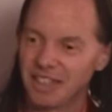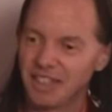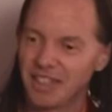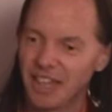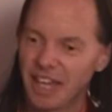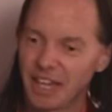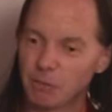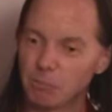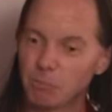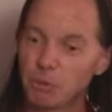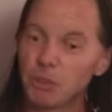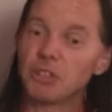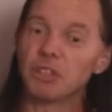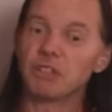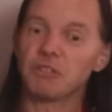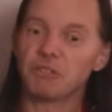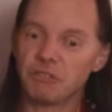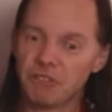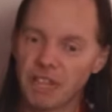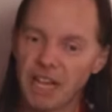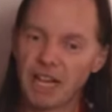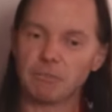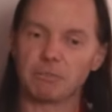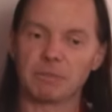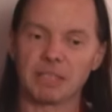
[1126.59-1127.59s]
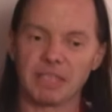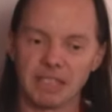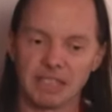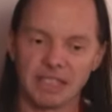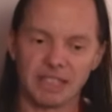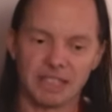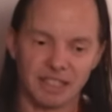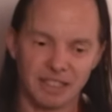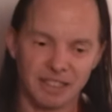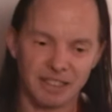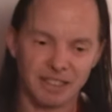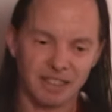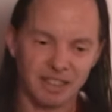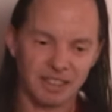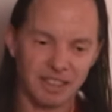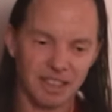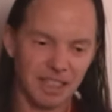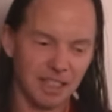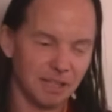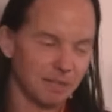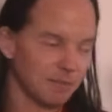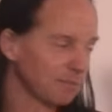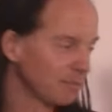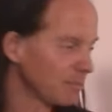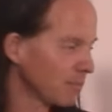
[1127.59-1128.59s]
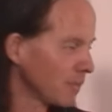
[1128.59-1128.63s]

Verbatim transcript: Like Buddha family, okay?